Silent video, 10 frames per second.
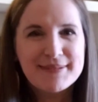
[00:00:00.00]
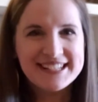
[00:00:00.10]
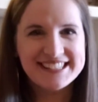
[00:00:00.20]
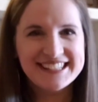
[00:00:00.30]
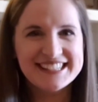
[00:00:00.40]
to my
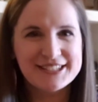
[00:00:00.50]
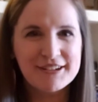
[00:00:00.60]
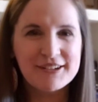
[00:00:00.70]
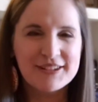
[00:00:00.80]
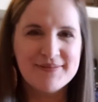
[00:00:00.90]
silly
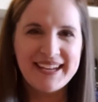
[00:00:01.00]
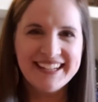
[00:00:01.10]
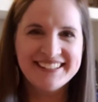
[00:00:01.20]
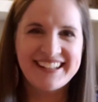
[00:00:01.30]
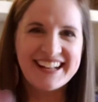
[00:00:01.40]
story with
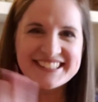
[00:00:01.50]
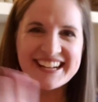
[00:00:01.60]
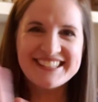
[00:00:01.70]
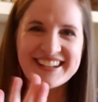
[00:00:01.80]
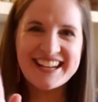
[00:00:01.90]
me. I'll
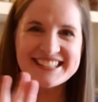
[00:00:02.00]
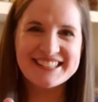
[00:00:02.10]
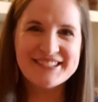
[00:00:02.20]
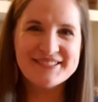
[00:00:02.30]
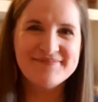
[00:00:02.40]
talk to you guys
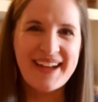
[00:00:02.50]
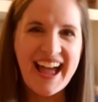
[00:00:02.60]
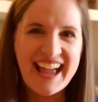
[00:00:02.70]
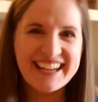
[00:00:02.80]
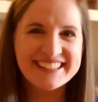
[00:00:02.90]
soon.
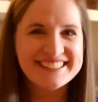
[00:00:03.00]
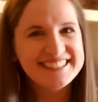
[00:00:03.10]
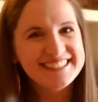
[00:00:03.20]
Bye.